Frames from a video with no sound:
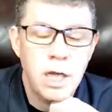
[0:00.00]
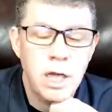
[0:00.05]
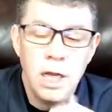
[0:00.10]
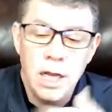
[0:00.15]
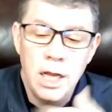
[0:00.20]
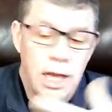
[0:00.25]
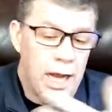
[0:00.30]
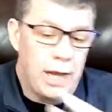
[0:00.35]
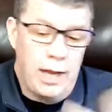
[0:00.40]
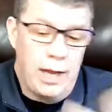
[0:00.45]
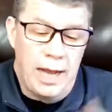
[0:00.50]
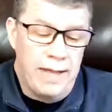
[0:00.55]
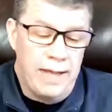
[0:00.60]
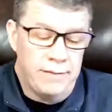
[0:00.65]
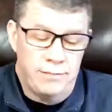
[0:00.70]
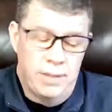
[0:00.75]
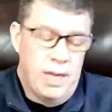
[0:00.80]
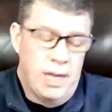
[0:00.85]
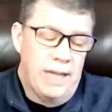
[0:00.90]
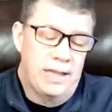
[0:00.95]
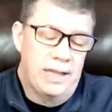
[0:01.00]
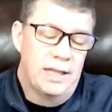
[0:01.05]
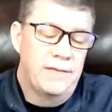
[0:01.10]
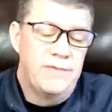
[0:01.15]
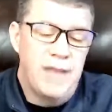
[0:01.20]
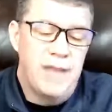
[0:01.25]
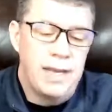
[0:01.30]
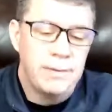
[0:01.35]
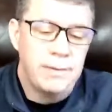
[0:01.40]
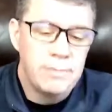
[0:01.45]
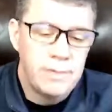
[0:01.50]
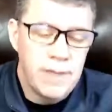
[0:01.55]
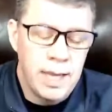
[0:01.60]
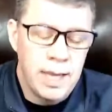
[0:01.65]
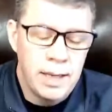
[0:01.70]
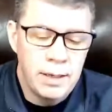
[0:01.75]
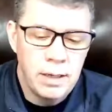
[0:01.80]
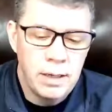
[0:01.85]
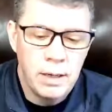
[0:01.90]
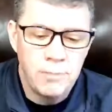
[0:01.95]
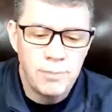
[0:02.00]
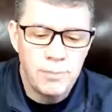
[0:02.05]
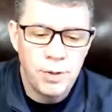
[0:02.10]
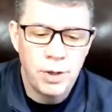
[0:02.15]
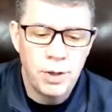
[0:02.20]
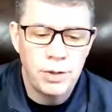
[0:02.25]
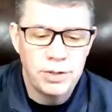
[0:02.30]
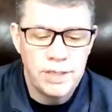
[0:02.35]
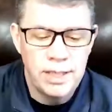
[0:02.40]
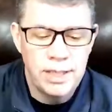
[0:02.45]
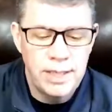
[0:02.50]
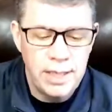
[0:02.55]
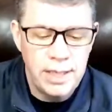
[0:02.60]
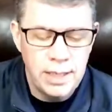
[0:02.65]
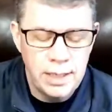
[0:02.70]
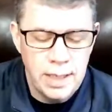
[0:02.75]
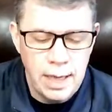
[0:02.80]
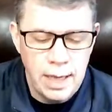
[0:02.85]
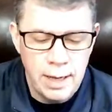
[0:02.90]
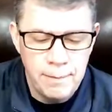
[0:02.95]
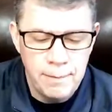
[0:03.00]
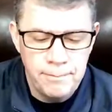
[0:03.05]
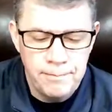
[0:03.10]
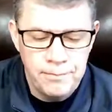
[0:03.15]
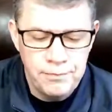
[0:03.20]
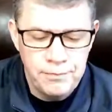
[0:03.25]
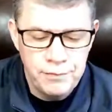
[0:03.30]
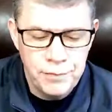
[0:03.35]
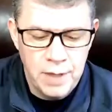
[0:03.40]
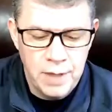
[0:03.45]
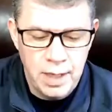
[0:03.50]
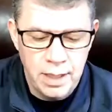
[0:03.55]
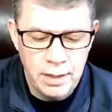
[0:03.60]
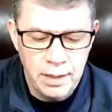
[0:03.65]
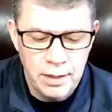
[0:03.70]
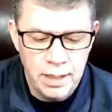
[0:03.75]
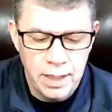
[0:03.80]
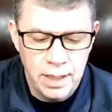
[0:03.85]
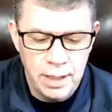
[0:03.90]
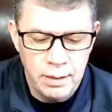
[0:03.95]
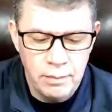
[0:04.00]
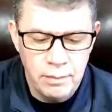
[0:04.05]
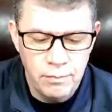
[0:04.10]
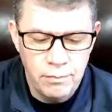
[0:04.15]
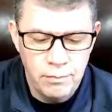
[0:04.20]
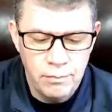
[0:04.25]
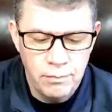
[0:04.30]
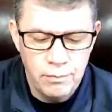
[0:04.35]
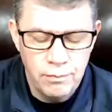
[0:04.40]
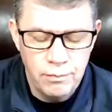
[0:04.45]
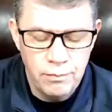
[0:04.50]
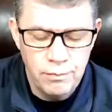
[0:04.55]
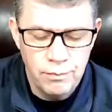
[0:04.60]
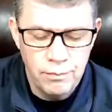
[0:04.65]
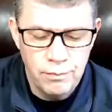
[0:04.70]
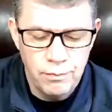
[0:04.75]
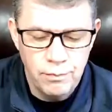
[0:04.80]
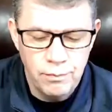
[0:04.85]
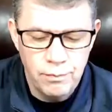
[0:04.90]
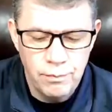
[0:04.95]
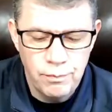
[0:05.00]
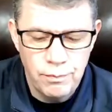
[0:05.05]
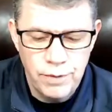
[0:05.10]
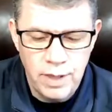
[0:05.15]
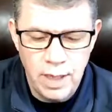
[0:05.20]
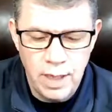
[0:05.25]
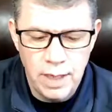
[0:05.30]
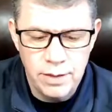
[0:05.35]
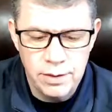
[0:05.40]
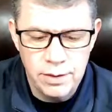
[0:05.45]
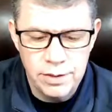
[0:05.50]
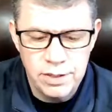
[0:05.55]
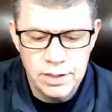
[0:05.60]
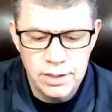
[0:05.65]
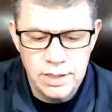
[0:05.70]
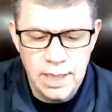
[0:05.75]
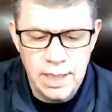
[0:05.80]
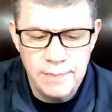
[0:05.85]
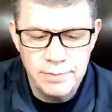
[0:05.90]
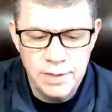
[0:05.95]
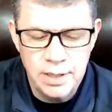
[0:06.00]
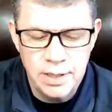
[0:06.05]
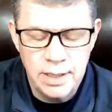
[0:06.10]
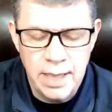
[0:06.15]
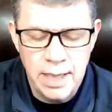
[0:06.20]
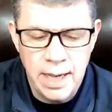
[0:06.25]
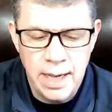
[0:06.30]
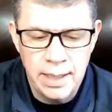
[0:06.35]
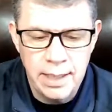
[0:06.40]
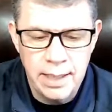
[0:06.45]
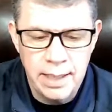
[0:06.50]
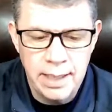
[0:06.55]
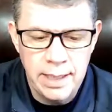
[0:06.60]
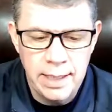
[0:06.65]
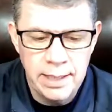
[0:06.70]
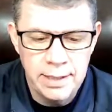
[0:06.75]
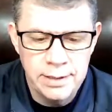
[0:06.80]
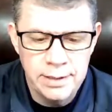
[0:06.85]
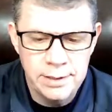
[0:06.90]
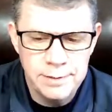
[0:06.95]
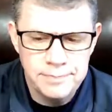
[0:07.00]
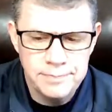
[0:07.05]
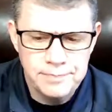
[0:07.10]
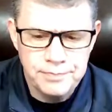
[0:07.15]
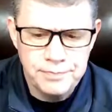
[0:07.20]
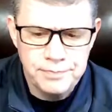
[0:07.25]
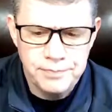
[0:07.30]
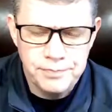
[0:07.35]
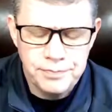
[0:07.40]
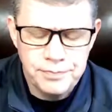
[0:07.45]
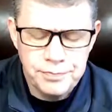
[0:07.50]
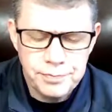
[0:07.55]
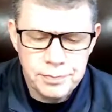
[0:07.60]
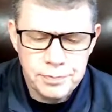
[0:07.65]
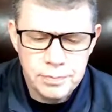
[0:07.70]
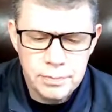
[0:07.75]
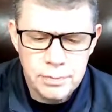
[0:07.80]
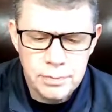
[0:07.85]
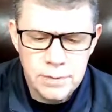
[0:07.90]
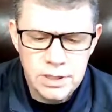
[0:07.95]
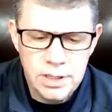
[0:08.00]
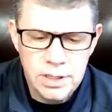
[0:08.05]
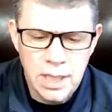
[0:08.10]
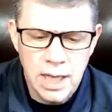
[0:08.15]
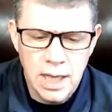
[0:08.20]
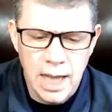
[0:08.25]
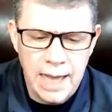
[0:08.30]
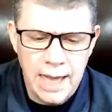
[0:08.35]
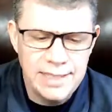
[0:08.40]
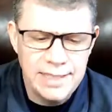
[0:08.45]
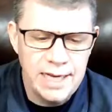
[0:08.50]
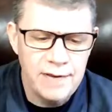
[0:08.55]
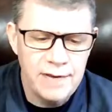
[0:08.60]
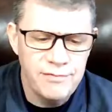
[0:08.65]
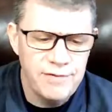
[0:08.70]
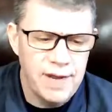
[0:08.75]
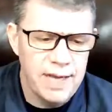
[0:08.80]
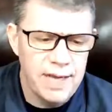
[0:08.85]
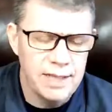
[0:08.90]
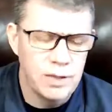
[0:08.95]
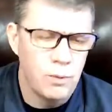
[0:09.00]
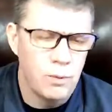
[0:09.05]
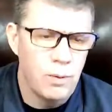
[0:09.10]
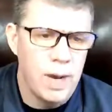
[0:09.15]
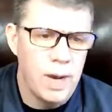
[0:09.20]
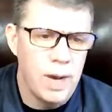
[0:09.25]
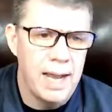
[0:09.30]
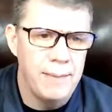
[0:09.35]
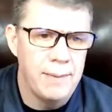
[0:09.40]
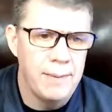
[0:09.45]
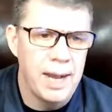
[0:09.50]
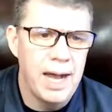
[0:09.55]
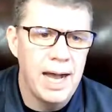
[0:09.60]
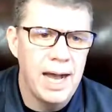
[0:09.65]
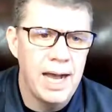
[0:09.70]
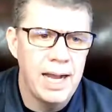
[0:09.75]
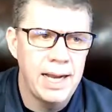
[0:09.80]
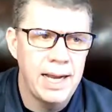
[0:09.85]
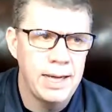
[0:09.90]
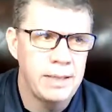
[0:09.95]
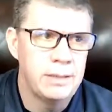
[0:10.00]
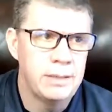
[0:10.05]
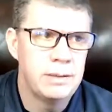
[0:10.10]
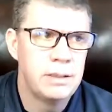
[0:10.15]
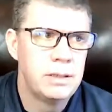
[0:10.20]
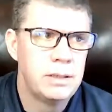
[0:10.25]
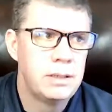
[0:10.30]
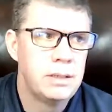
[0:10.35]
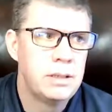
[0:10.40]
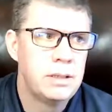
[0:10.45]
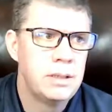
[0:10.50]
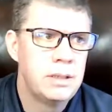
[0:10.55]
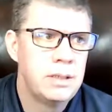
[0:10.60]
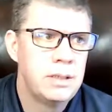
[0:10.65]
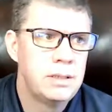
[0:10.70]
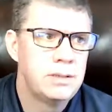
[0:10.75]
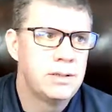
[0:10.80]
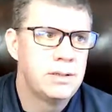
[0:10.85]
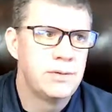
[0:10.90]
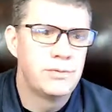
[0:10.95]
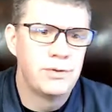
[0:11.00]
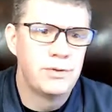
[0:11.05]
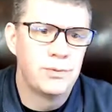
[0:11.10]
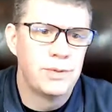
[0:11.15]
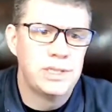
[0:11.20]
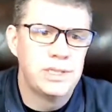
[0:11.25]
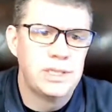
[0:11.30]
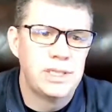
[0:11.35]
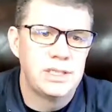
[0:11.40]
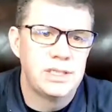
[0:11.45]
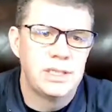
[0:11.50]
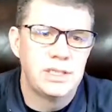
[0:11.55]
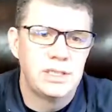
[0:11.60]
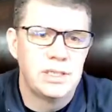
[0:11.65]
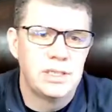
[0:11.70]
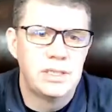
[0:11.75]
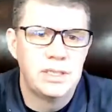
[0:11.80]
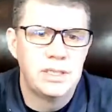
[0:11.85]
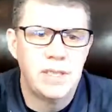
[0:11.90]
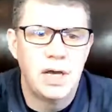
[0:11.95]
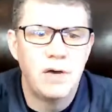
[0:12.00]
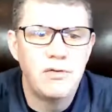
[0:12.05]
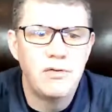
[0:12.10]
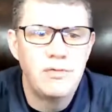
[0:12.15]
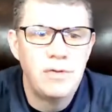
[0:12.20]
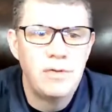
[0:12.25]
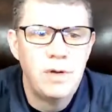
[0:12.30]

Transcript: I love that approach. I think the other step to that is identifying the why behind the resistance itself.